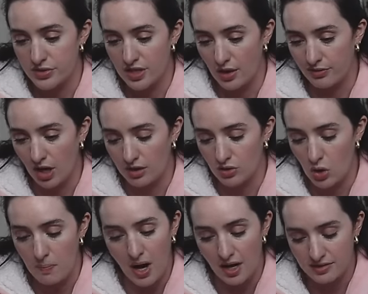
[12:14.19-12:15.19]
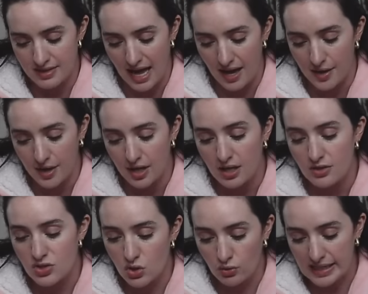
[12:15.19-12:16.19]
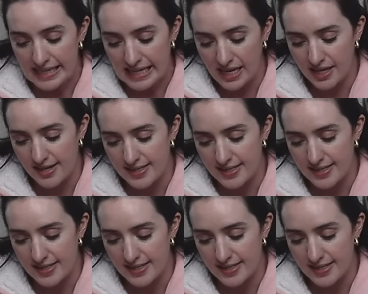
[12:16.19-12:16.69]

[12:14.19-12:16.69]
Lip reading: So I've kind of got past that storyline,